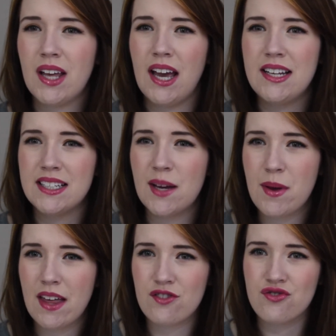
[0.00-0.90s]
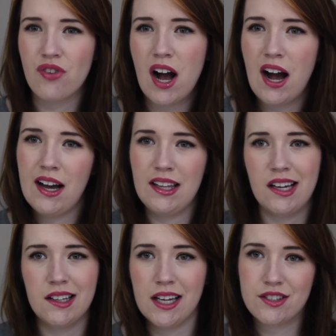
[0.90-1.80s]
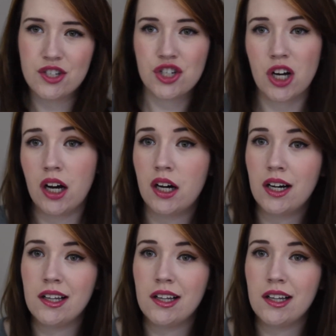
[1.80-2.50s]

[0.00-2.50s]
it didn't give me that dry, like Alexa Chung,